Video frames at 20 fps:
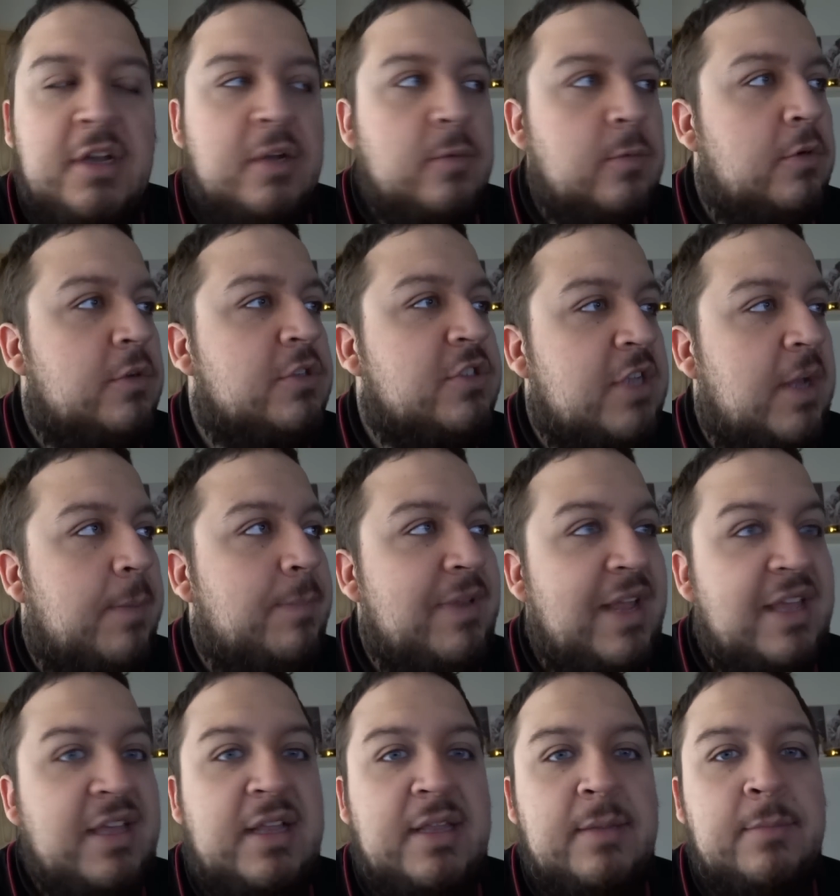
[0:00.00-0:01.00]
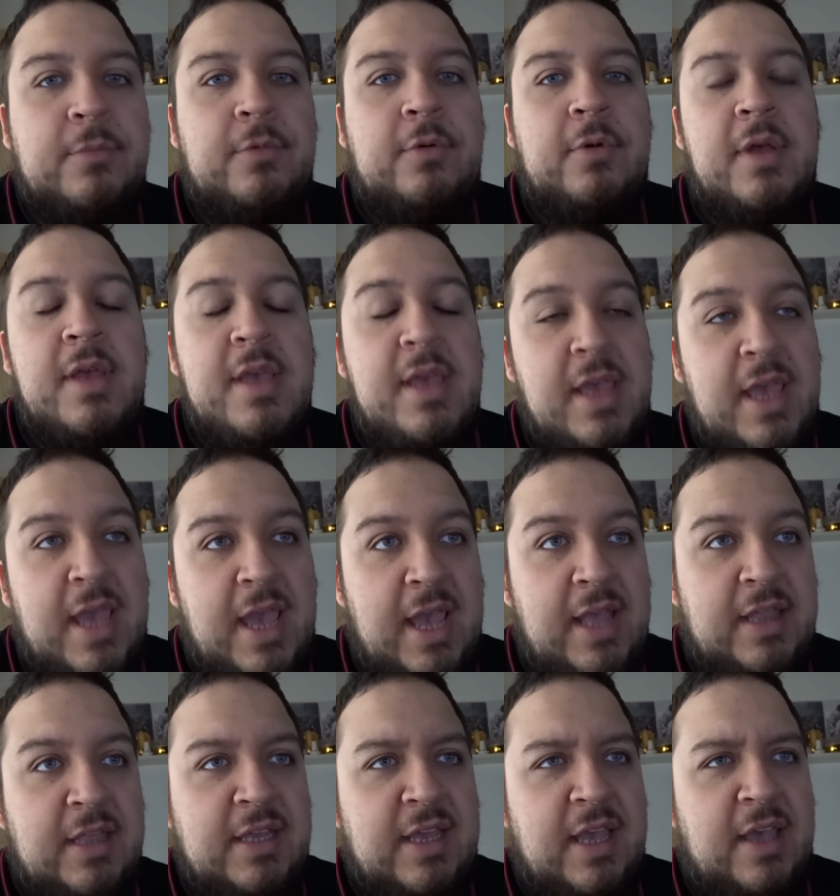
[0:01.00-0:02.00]
I will start playing a little more, and
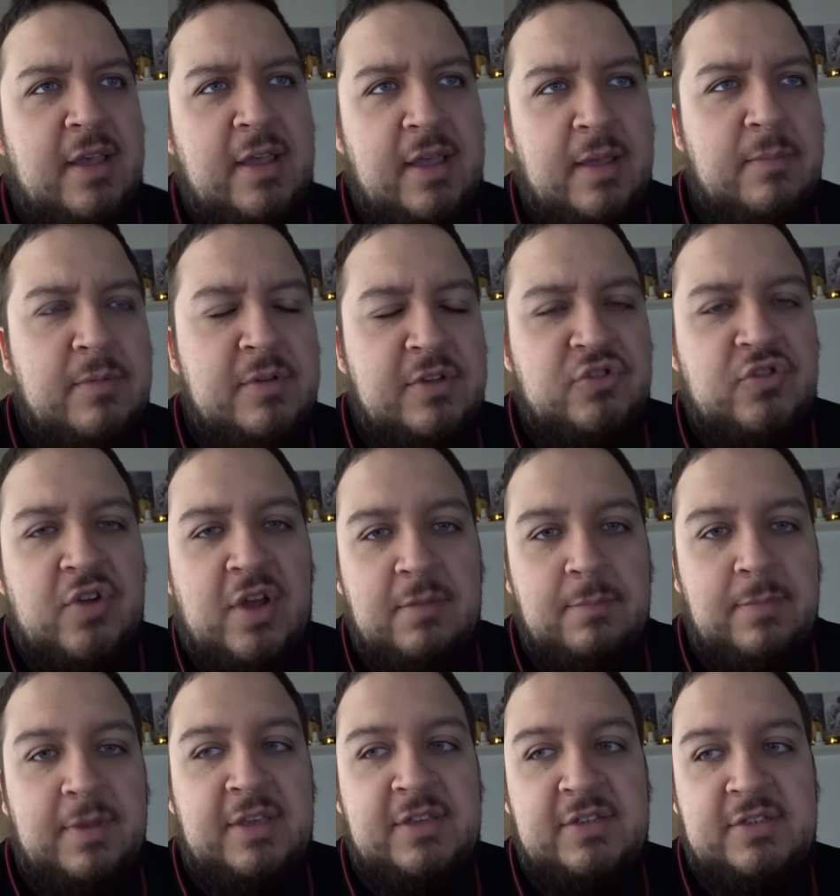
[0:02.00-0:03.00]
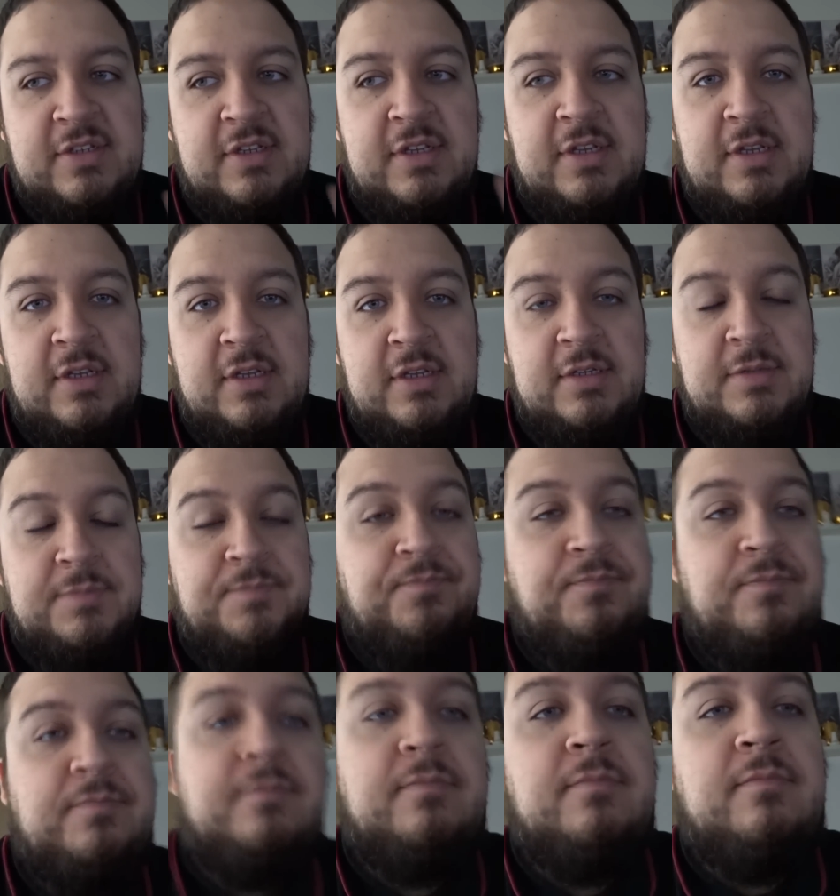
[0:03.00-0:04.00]
I am going to try and mix
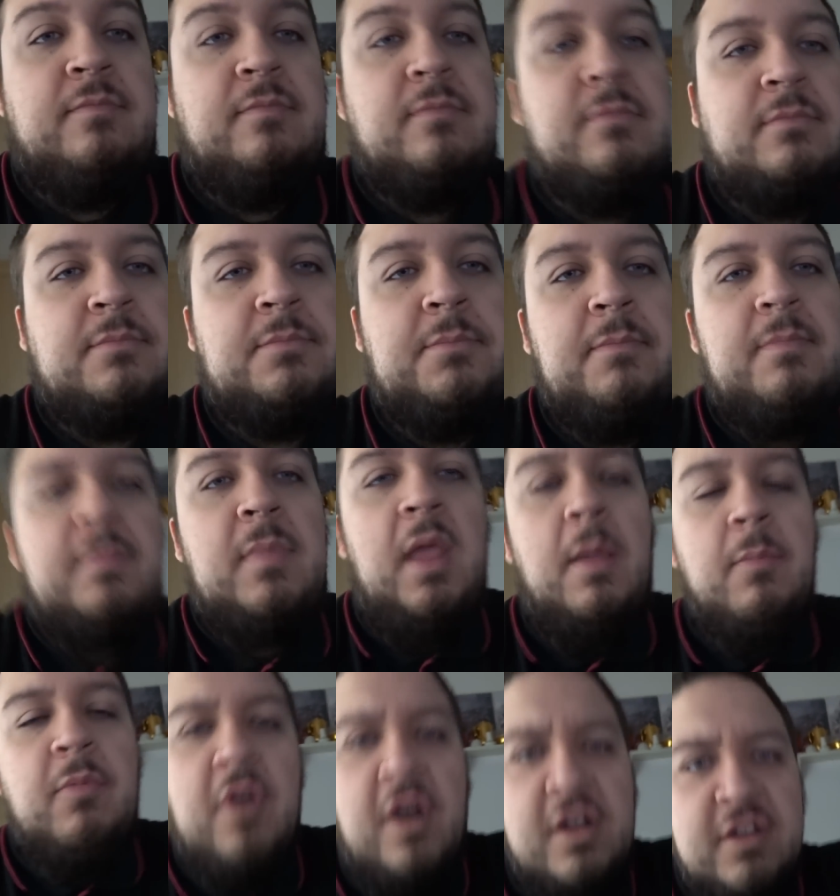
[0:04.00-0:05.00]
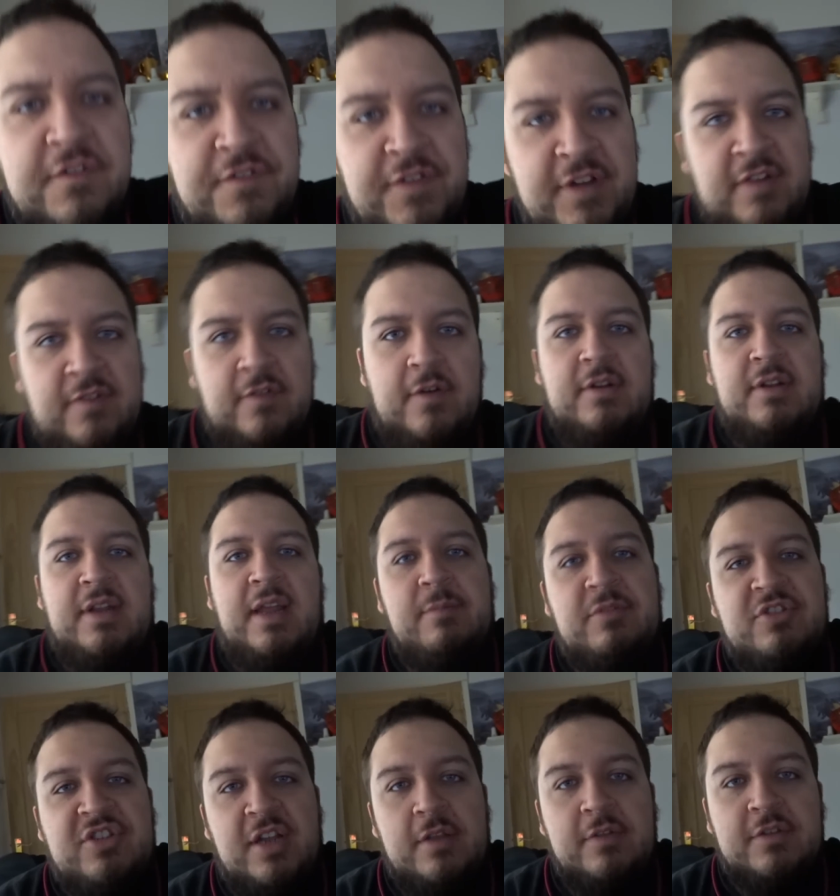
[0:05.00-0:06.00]
I'm kind of feeling right now
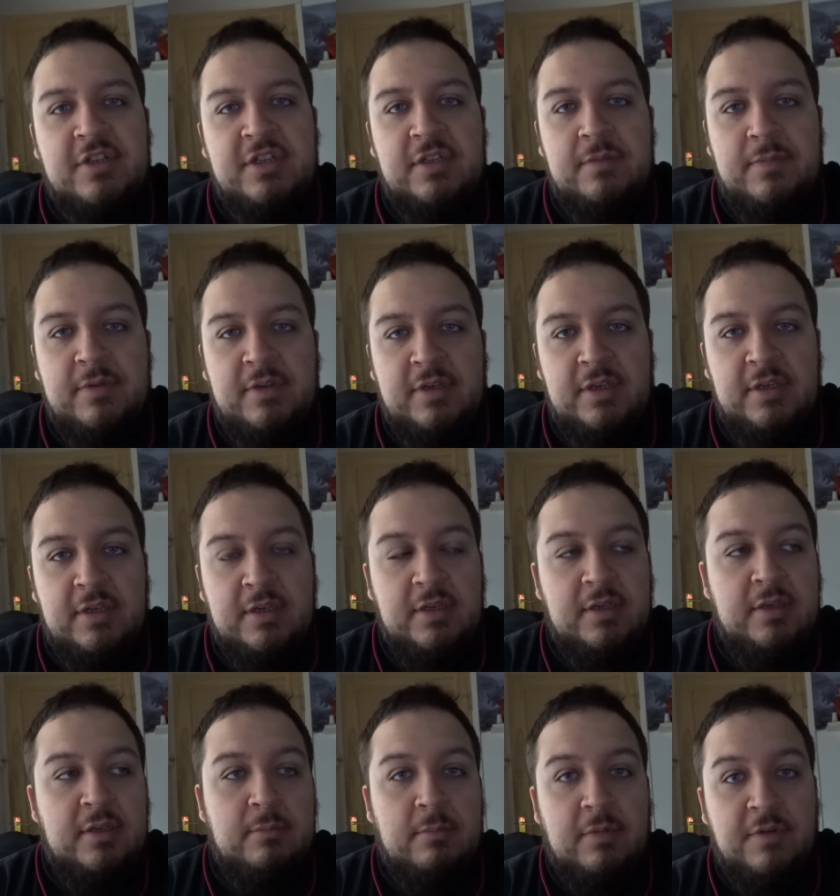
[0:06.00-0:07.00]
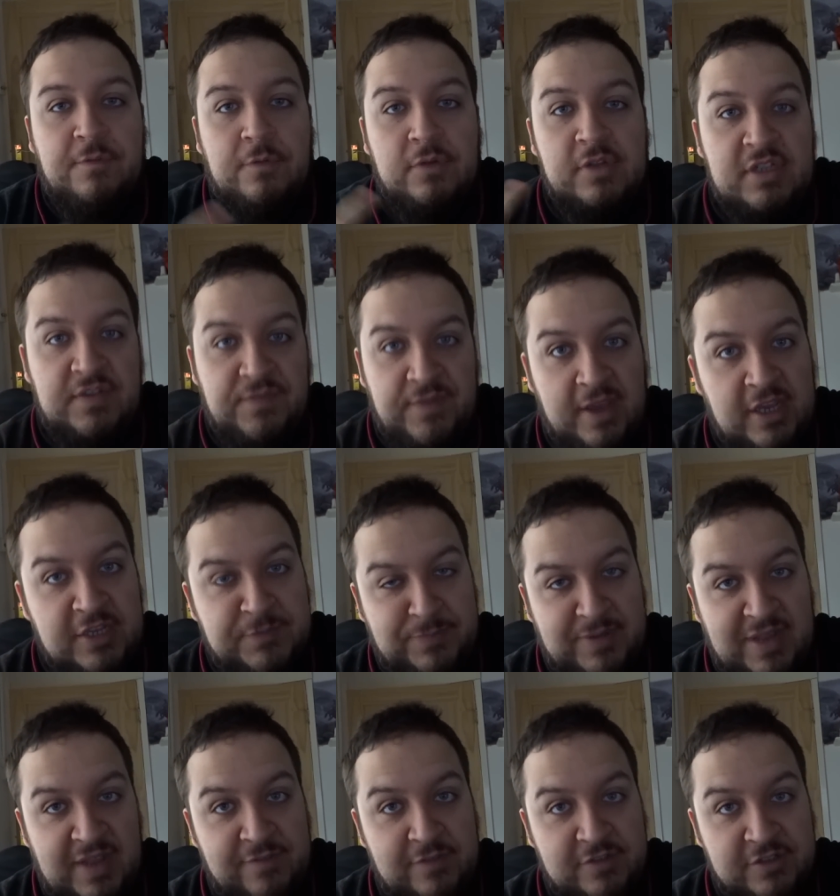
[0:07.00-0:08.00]
my channel's going to be my Fallout New Vegas
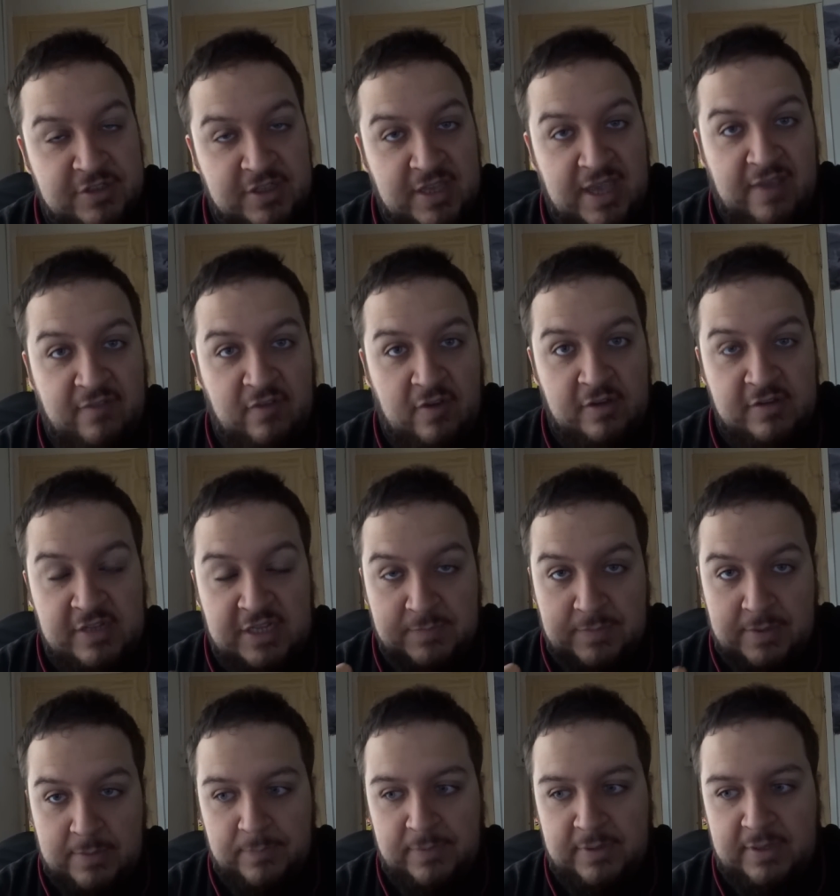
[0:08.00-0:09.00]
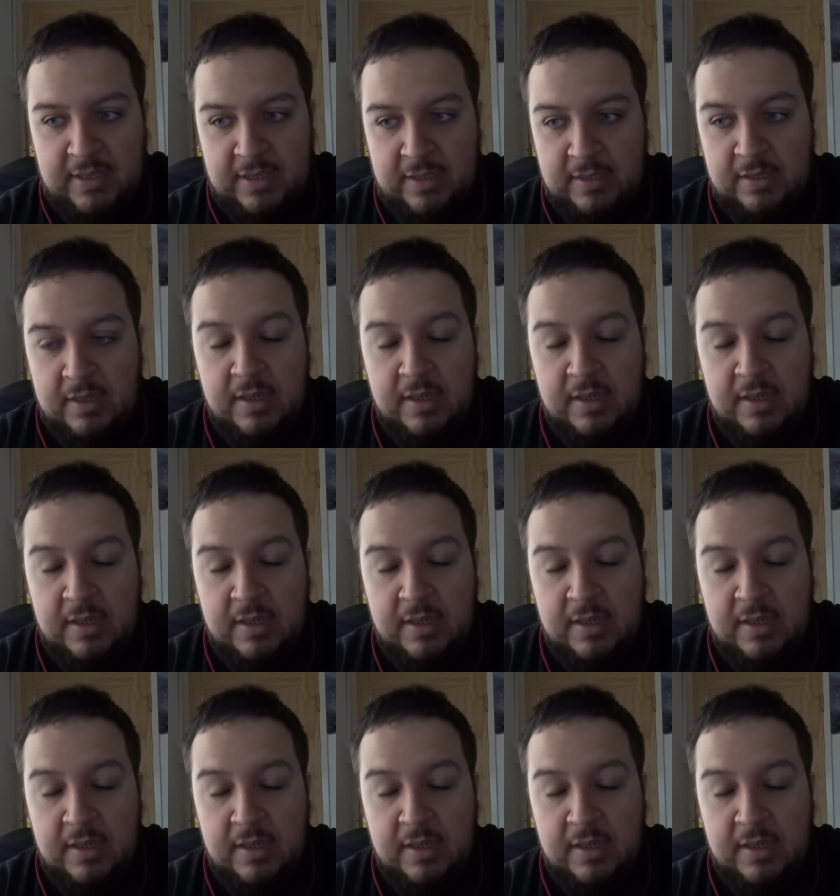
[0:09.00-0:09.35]
playthrough is going to carry on because it's popular.